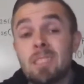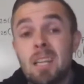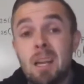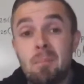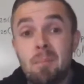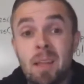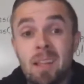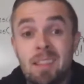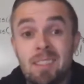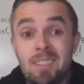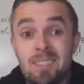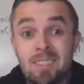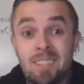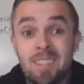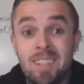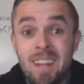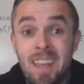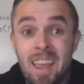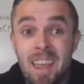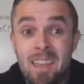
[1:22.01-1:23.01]
gonna make this a
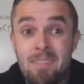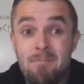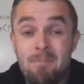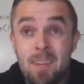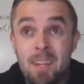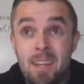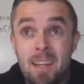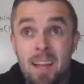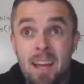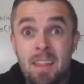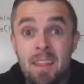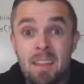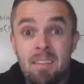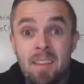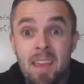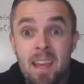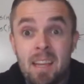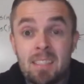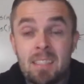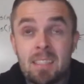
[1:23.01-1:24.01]
good game. I
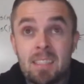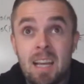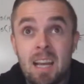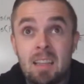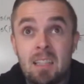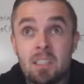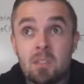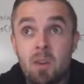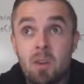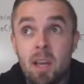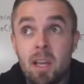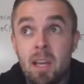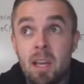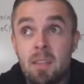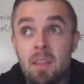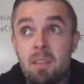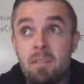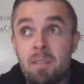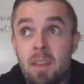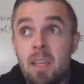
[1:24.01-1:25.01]
think Vegas has got this right.